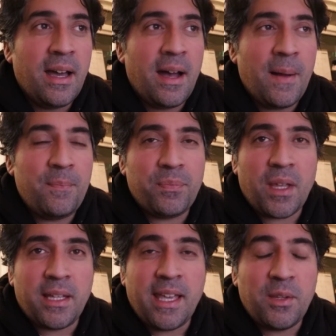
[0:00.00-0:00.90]

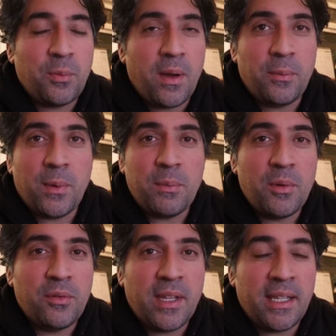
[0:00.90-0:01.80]
I guess when we
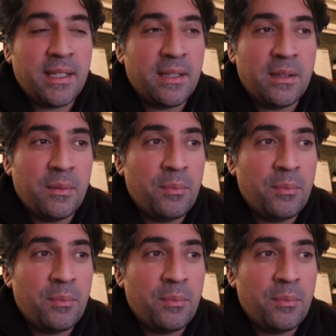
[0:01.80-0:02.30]
moved in,